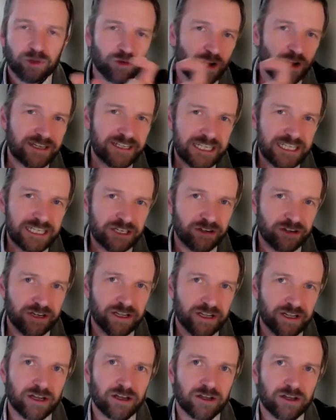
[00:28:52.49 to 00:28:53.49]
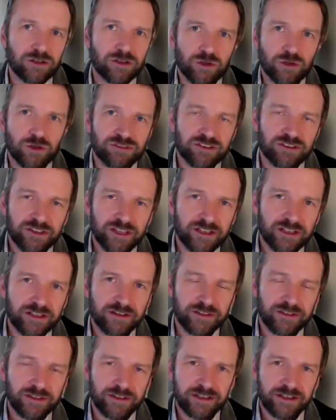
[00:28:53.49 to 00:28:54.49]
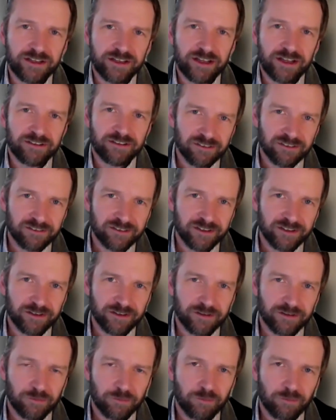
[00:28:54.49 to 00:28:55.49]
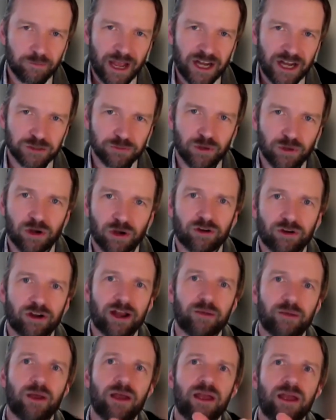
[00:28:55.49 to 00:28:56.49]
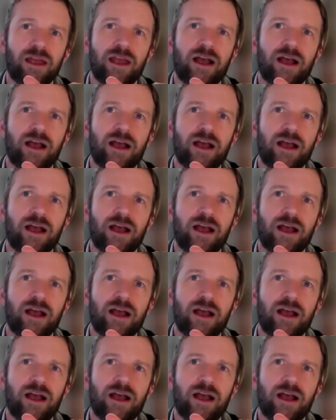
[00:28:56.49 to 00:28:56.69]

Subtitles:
criteria used in the existing badging program,